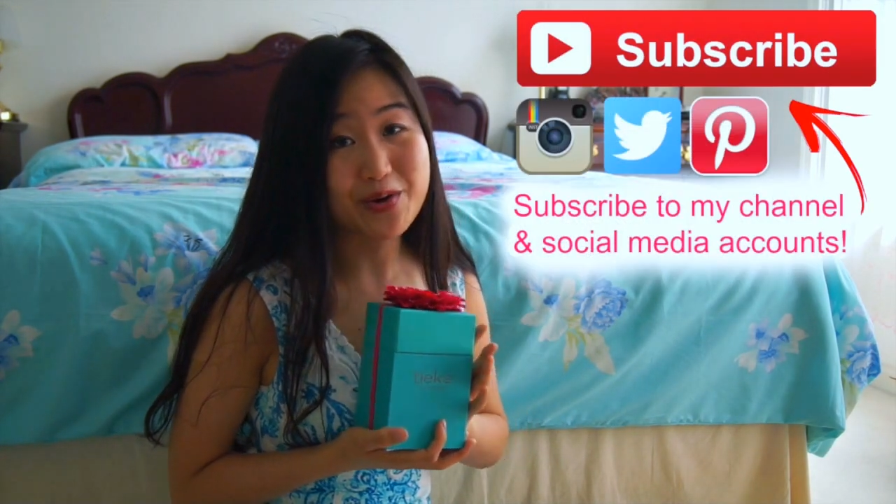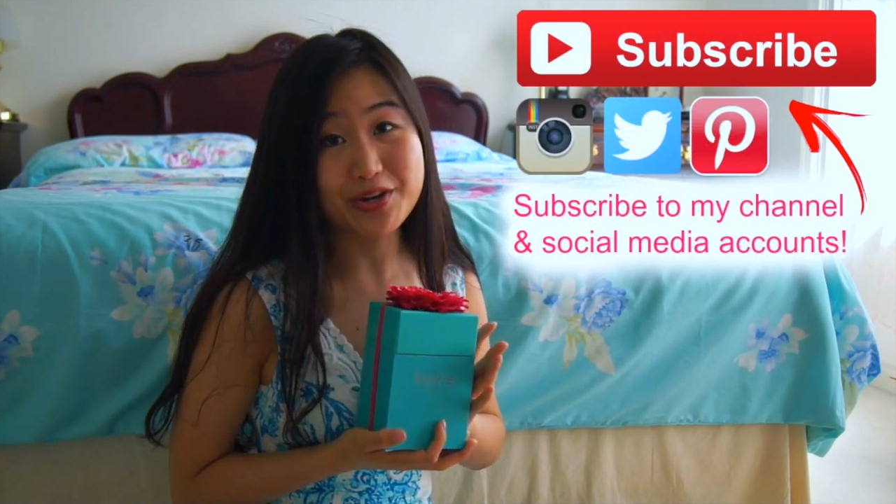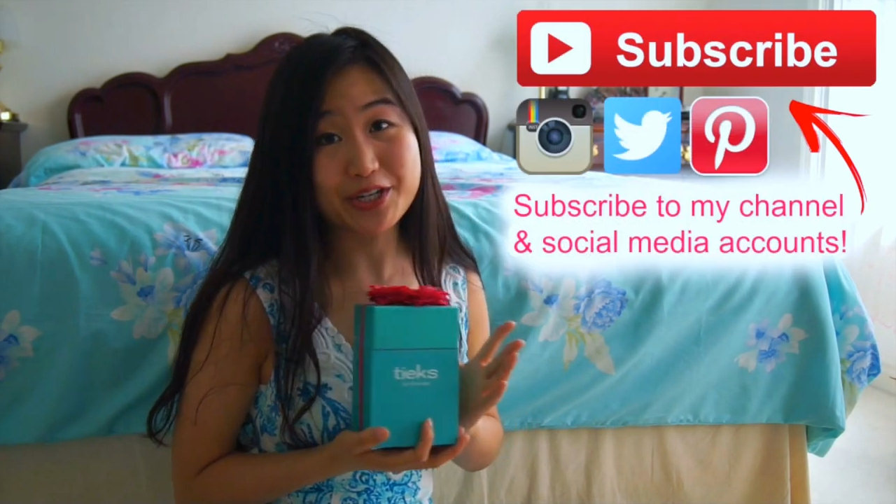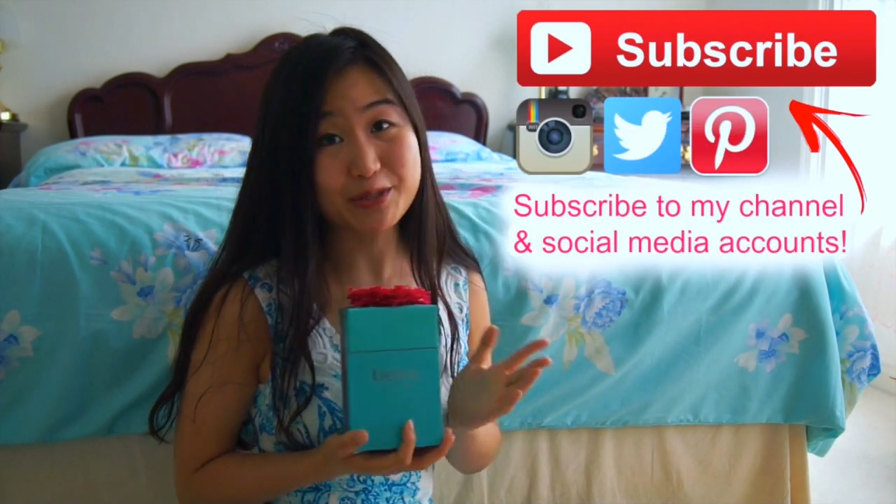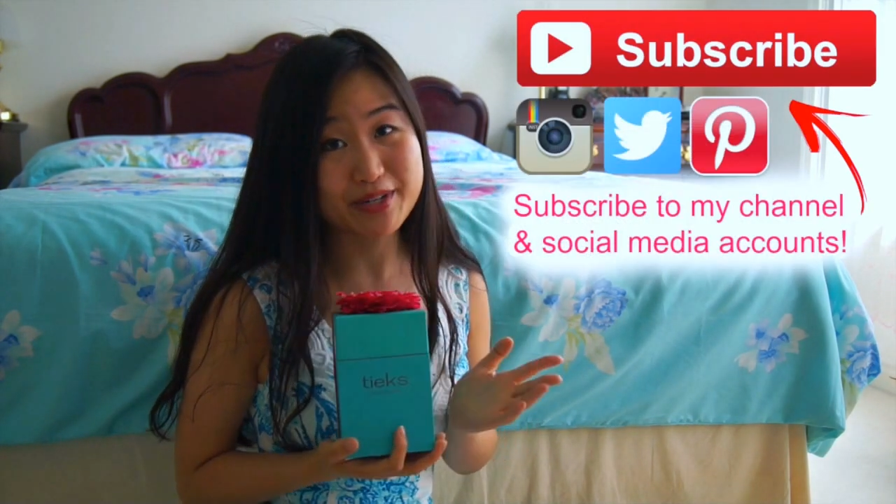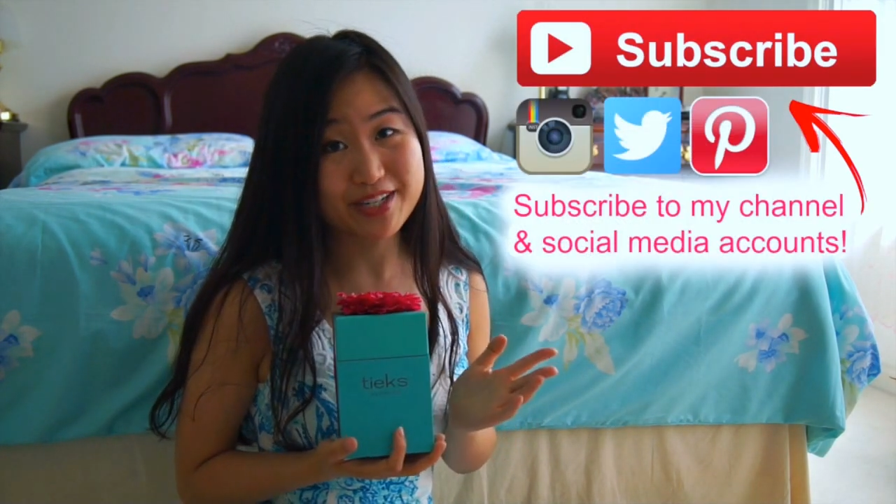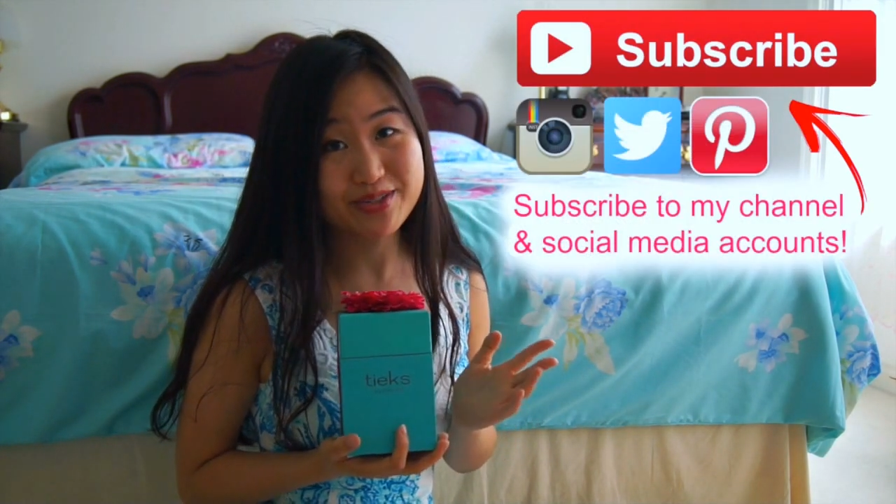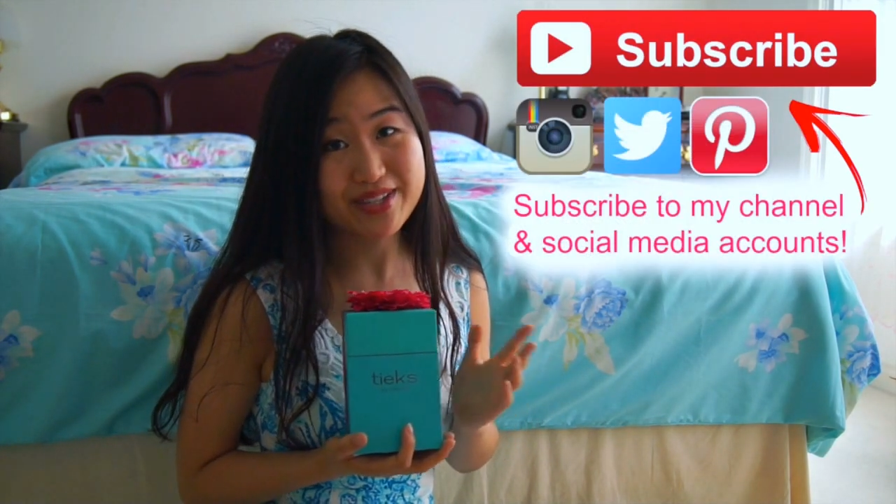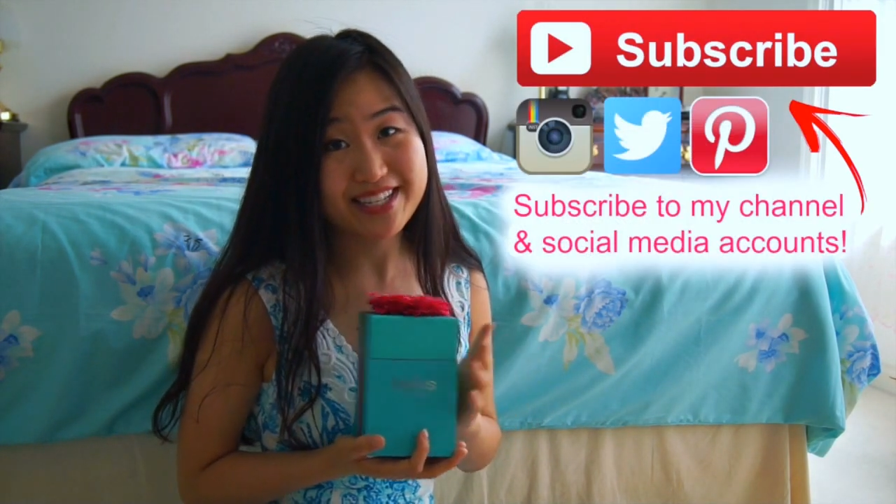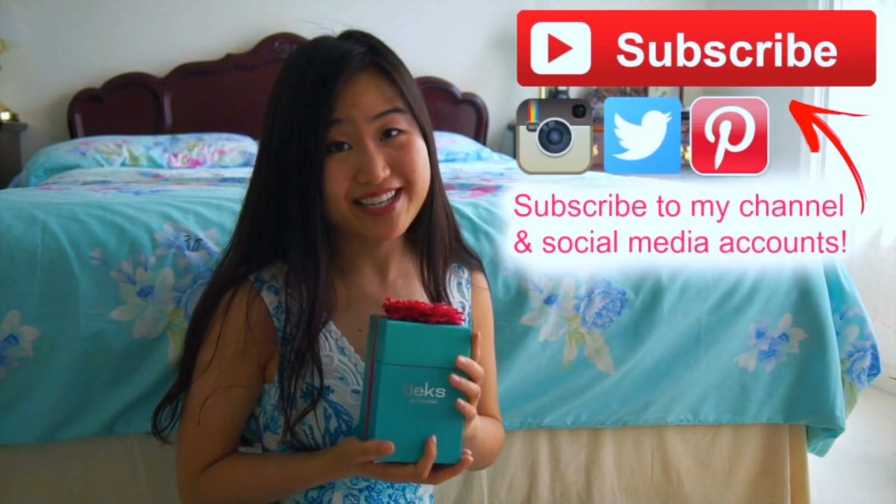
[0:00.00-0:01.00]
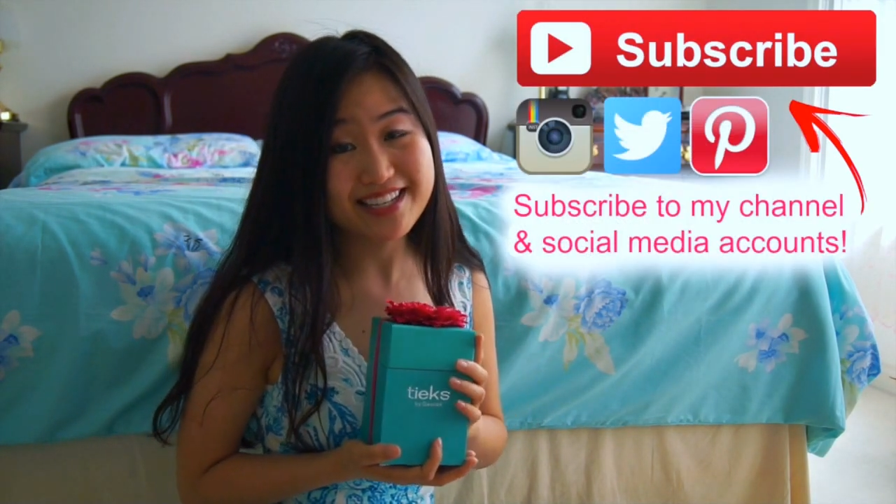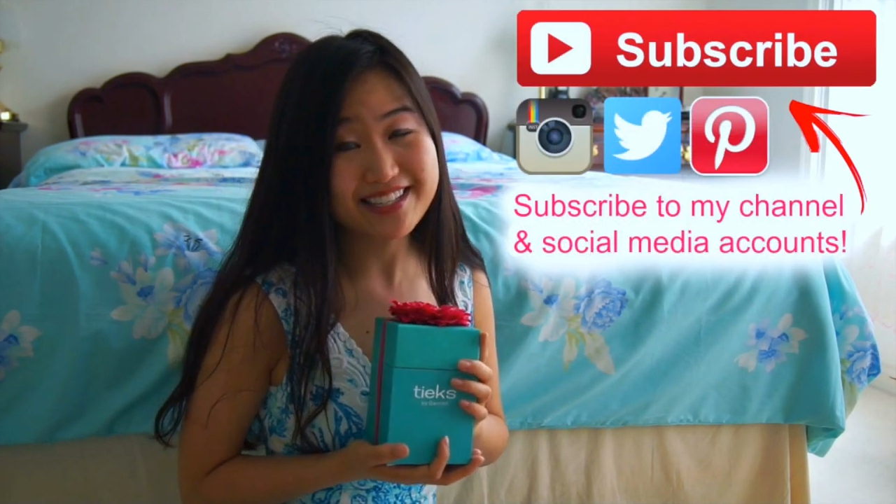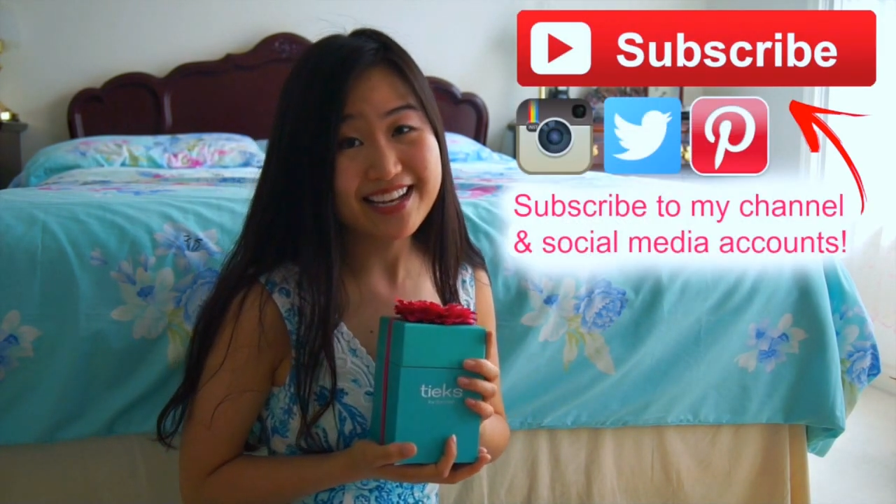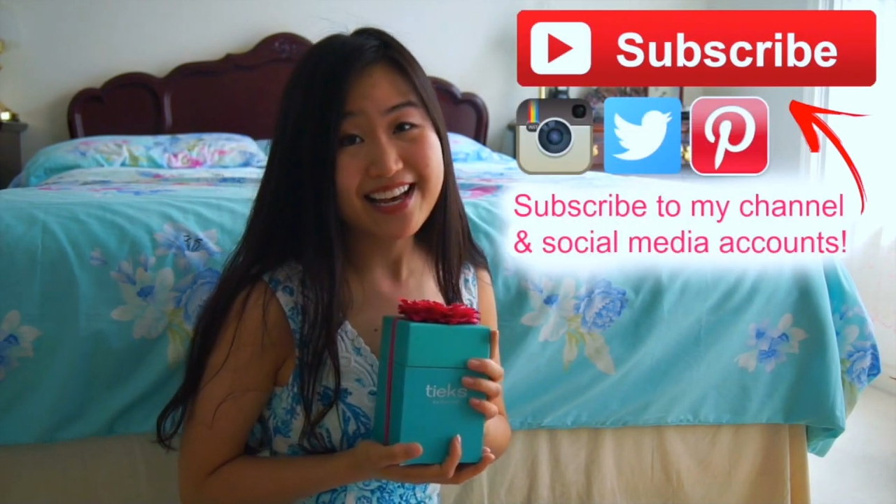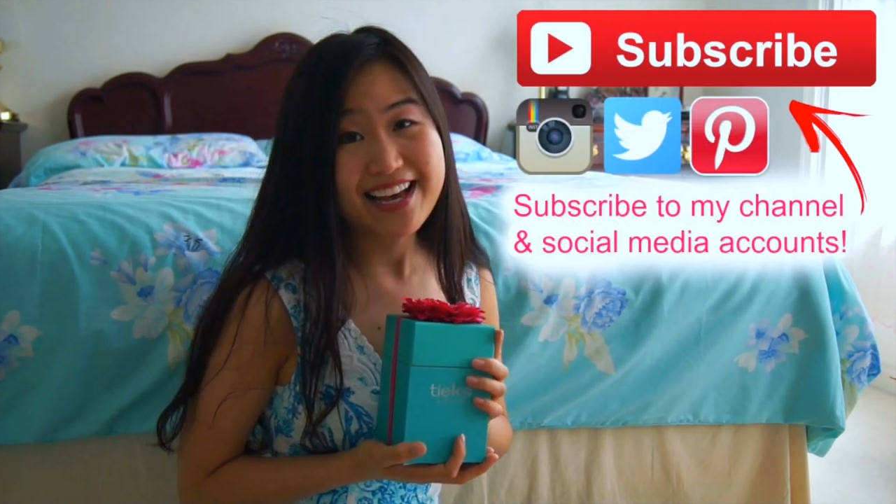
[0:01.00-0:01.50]
or your experience with
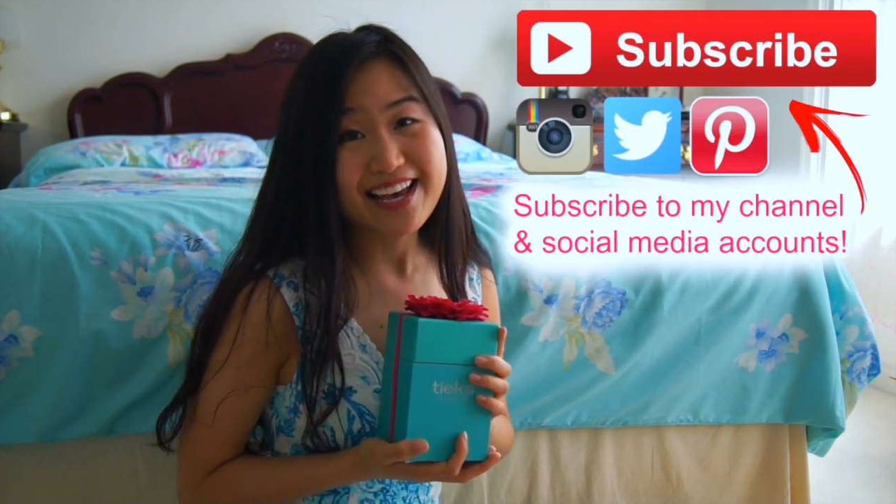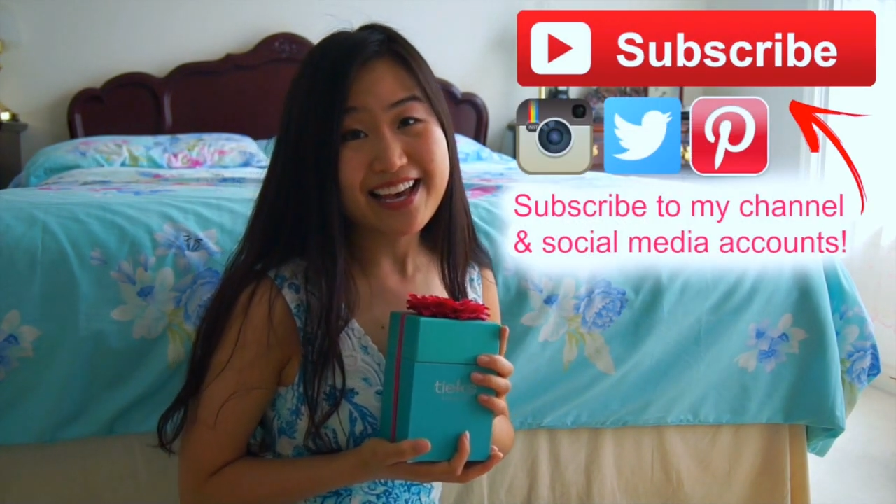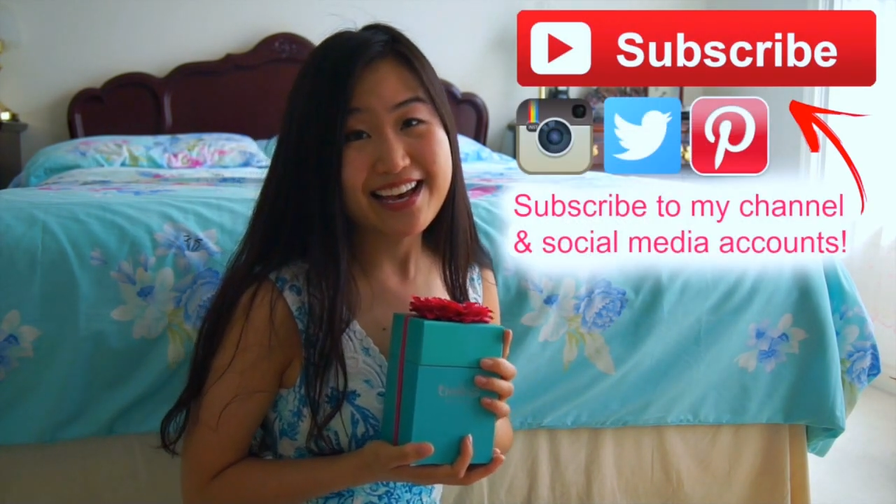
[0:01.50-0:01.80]
Tieks.